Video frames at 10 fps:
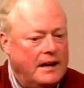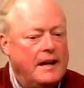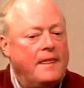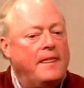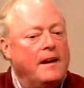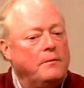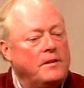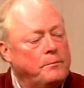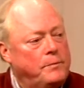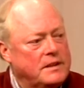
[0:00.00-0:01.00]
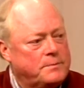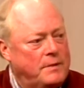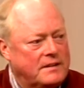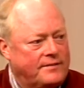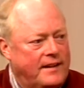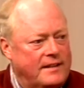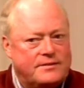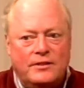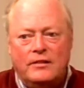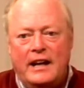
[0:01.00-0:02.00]
Okay. Then, when the bid specifications
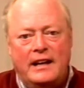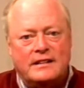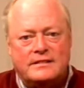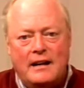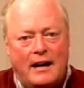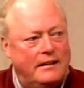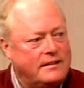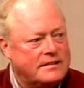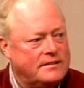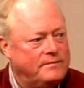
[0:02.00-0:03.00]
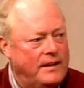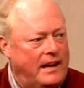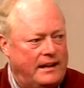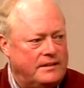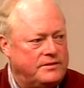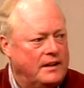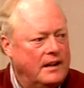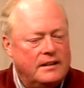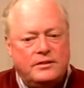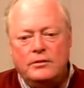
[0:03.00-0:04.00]
are let, it's not a disadvantage
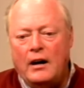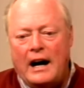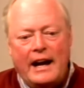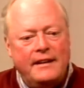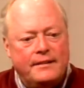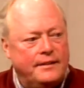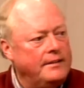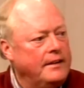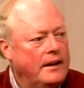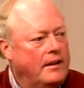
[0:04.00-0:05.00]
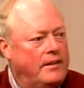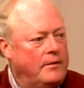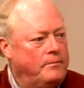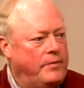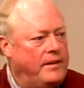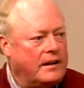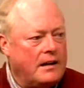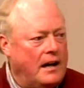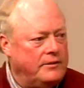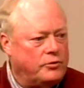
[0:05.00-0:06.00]
to either the the
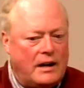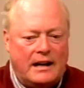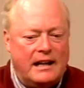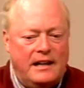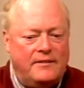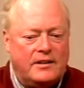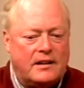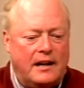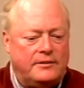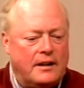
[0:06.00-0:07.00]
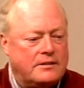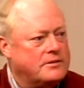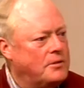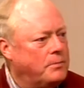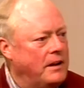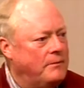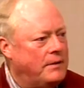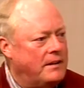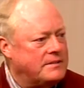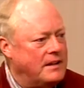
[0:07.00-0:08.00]
contract, any of the contracts They're playing by
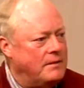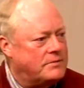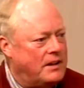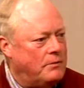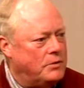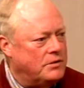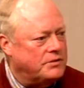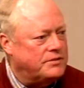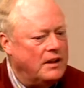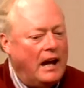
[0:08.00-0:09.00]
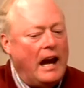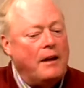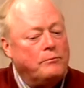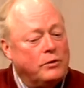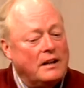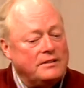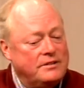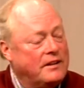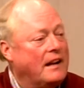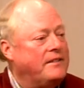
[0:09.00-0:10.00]
the same set of rules, mm-hmm. and plus
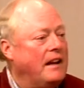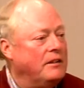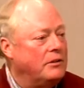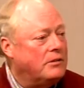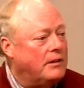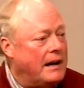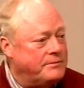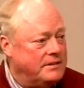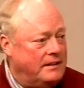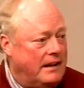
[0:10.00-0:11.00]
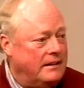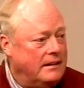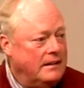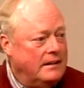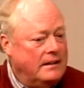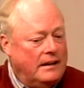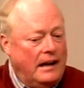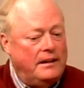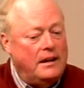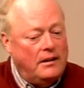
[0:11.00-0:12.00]
you got that local option then. Mm-hmm
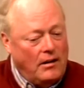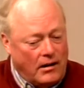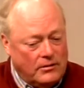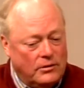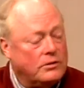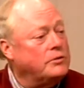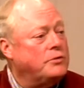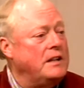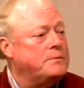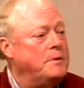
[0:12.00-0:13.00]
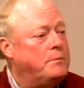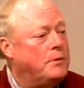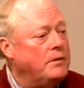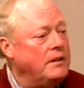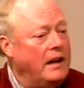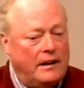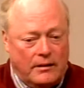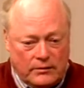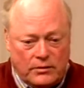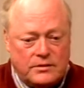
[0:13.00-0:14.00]
and then our local tradespeople and our
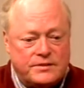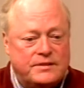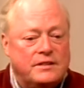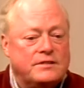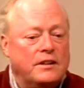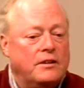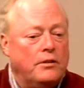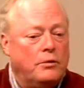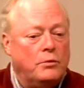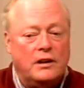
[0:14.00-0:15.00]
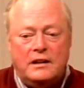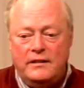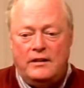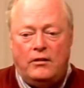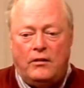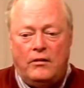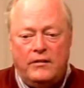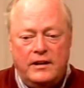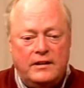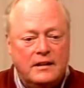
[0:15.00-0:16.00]
local citizens can go to work, and then all
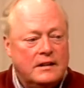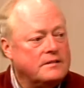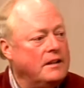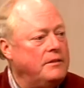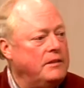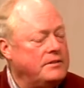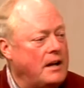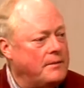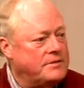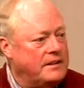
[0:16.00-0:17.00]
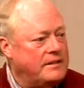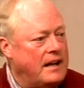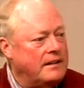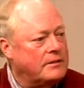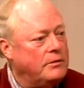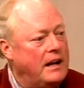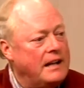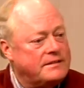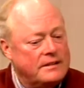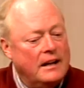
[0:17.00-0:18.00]
the sundry jobs that that
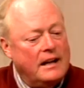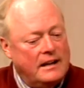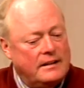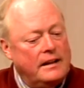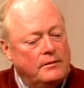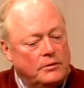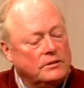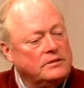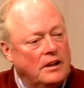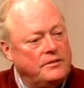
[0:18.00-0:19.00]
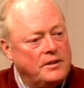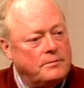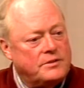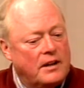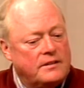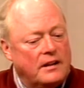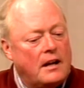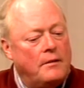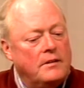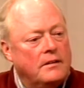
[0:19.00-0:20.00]
creates, it, it will uh, jumpstart the. So there's a